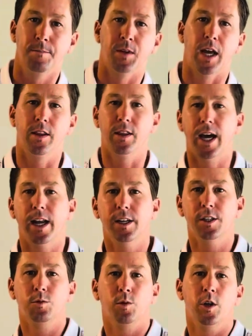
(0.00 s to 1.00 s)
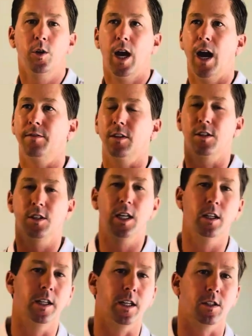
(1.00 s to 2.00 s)
And that is where you have the
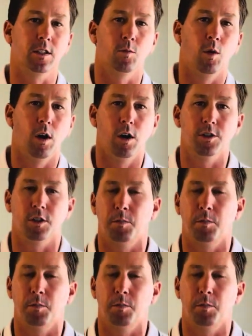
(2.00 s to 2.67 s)
ceilings, the walls, the